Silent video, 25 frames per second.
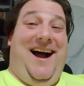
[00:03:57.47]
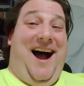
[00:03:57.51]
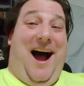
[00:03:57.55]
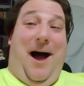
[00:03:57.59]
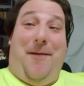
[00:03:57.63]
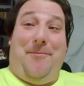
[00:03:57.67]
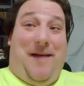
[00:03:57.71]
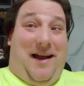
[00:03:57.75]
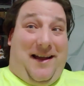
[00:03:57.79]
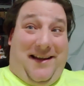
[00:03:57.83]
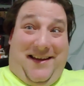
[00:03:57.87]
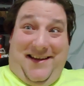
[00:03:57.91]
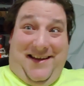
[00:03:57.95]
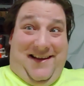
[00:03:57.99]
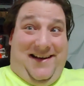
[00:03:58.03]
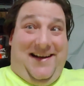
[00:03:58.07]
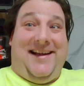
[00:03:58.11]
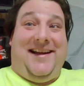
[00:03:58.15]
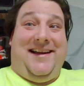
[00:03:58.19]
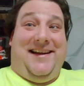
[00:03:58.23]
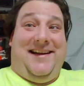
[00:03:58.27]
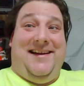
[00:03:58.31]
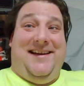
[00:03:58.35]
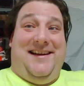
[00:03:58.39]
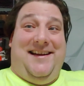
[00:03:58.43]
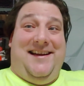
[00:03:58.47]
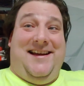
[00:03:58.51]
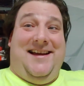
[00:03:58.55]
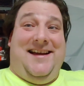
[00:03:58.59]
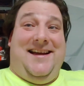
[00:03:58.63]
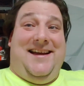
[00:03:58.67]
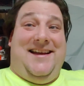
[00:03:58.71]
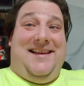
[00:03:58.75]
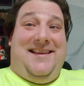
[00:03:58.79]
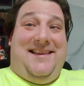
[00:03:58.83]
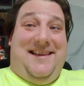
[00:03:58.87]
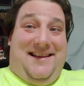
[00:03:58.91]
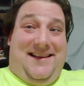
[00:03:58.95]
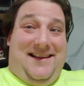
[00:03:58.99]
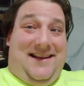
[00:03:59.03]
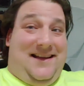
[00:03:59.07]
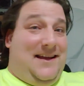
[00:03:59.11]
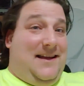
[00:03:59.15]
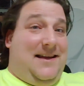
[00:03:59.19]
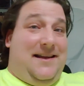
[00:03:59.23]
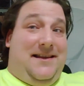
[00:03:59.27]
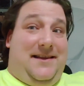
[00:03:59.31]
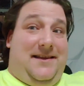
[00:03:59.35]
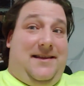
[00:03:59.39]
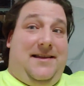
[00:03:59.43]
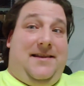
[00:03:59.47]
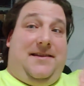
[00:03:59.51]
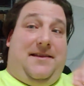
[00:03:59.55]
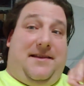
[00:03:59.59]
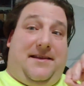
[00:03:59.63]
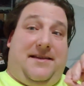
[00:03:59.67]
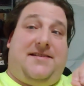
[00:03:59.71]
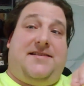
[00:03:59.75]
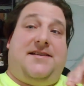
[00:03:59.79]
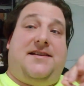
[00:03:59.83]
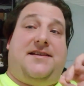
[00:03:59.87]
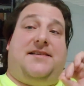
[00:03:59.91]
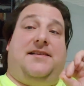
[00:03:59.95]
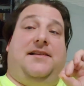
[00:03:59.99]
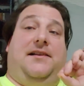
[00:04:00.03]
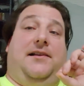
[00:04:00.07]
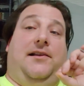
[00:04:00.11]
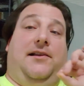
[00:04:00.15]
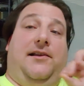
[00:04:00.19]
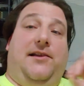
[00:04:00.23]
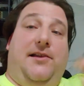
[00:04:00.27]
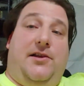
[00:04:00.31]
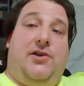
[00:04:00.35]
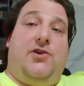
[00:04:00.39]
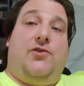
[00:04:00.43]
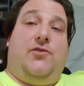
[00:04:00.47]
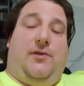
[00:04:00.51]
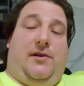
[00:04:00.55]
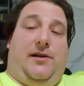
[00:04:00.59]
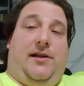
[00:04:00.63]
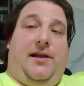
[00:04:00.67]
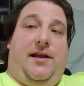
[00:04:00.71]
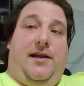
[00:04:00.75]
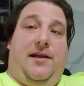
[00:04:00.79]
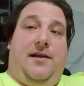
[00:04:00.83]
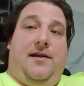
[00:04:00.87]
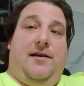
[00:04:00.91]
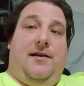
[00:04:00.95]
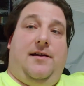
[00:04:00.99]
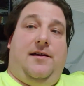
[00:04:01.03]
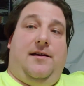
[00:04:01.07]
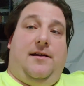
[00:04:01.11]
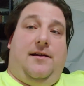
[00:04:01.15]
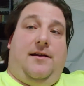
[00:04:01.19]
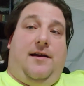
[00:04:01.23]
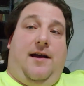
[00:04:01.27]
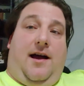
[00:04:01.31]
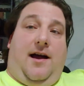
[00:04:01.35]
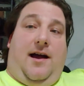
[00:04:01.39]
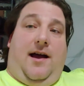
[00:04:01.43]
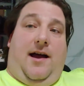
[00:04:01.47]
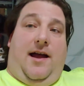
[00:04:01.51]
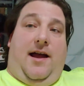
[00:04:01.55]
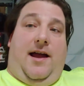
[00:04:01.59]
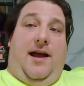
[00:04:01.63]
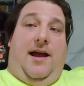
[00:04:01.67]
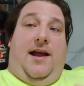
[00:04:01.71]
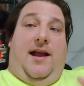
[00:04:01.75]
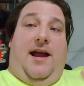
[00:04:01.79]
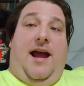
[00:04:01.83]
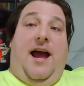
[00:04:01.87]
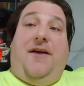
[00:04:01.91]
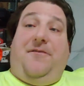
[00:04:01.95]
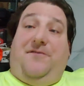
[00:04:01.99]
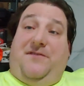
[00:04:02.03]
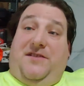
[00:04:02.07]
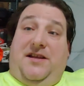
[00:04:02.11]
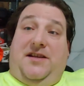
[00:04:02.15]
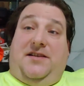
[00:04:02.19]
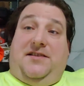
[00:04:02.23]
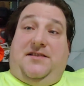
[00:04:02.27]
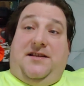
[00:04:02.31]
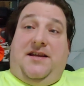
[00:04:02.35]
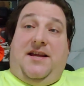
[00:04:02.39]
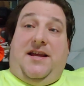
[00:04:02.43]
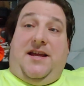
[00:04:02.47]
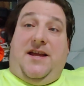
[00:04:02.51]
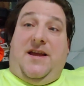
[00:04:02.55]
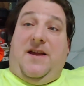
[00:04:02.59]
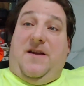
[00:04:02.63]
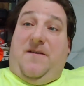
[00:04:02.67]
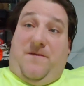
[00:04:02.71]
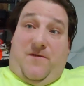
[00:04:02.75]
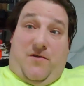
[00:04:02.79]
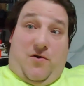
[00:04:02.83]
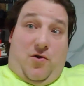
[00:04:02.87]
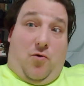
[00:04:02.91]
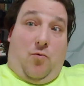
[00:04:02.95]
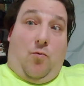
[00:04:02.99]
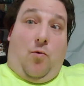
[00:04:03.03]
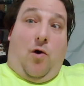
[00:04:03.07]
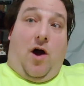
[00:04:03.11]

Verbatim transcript: I'm not kidding. The, the, this is literally uh, F T C. If you're